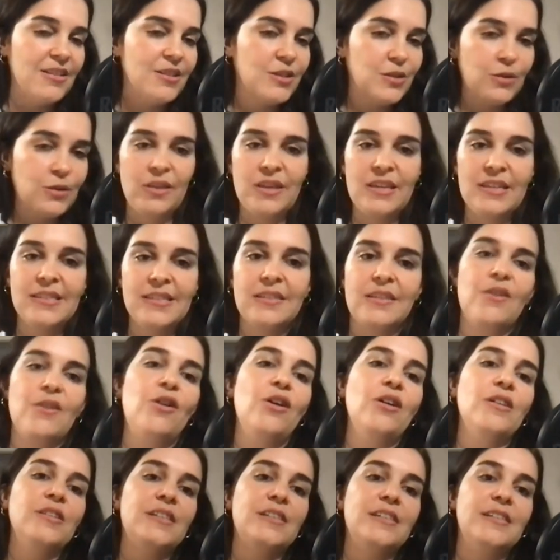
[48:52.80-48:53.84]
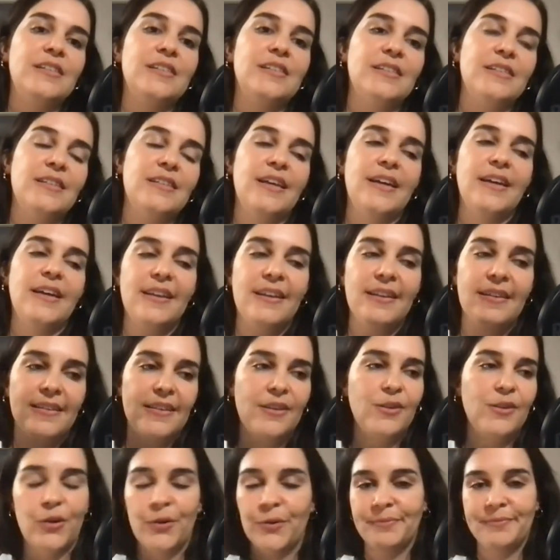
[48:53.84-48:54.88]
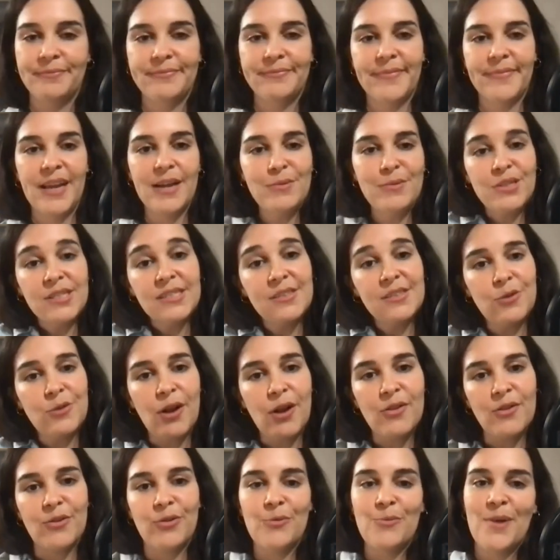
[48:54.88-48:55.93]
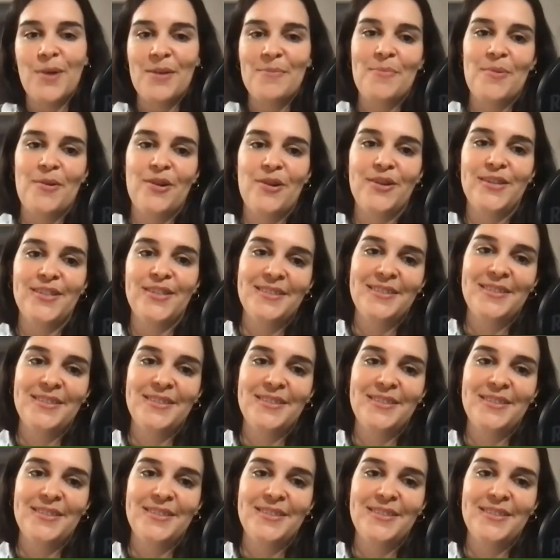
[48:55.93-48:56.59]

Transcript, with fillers: to these causes. And then, you know, I'm just trying to do my part.